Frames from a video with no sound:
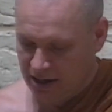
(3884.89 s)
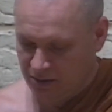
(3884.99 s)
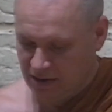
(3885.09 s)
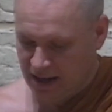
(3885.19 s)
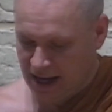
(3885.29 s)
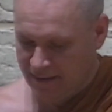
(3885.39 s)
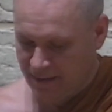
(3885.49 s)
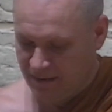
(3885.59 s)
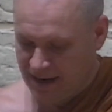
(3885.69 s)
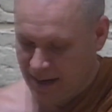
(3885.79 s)
to the life
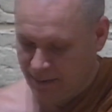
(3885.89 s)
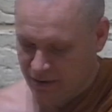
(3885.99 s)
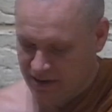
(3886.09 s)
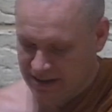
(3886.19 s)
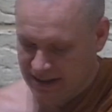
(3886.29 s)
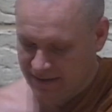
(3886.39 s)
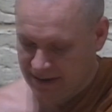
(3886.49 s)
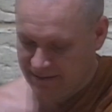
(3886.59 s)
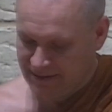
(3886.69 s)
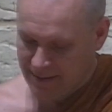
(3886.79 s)
of a layperson
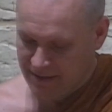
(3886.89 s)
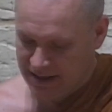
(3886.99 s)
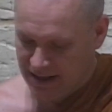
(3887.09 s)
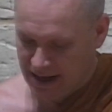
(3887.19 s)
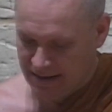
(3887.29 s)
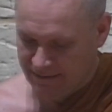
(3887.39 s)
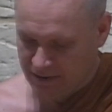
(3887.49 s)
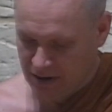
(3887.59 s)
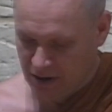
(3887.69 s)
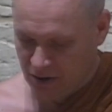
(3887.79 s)
living a family life
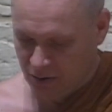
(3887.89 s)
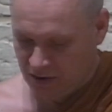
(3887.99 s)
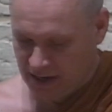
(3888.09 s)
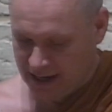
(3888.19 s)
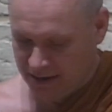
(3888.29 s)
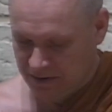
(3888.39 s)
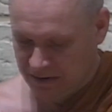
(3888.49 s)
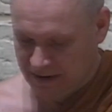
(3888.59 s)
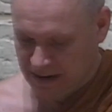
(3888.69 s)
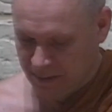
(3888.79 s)
who would like to
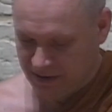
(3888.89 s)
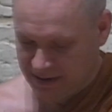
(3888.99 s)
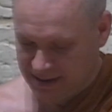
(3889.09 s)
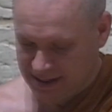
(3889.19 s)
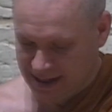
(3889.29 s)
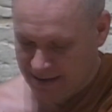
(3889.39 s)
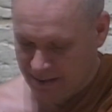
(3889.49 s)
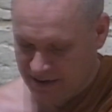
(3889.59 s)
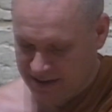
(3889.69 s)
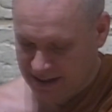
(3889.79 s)
develop in this area
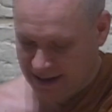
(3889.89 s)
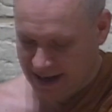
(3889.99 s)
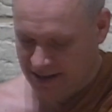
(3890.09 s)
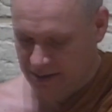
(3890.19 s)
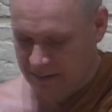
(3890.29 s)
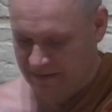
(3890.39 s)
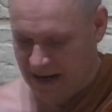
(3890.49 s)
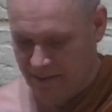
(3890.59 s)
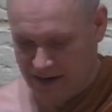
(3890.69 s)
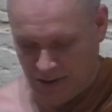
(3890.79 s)
but still has some
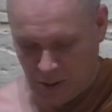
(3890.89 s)
family